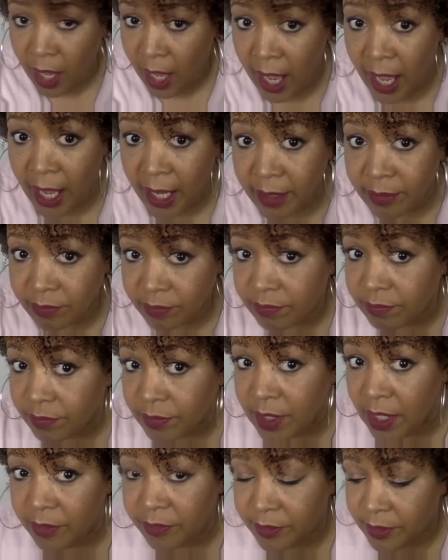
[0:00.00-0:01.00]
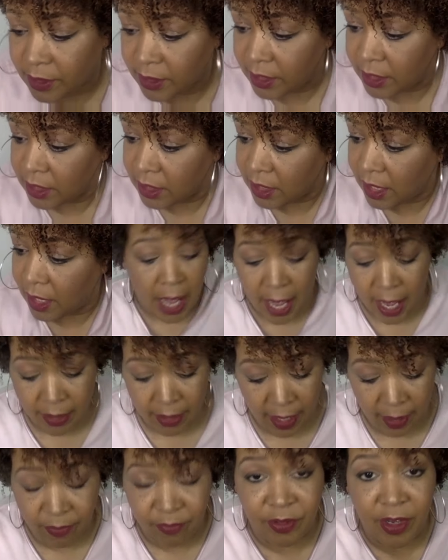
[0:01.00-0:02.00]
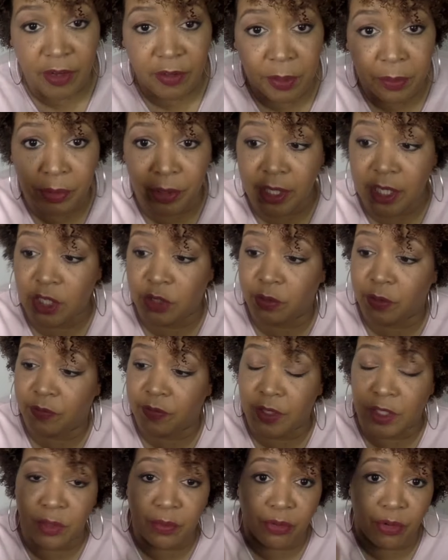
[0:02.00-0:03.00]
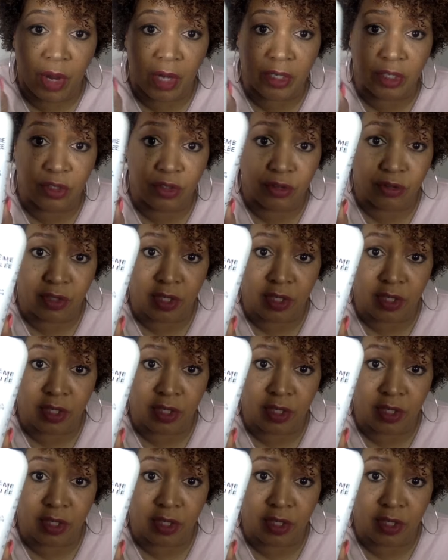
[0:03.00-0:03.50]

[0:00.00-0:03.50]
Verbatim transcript: I definitely, I, I'm very pleased with this product.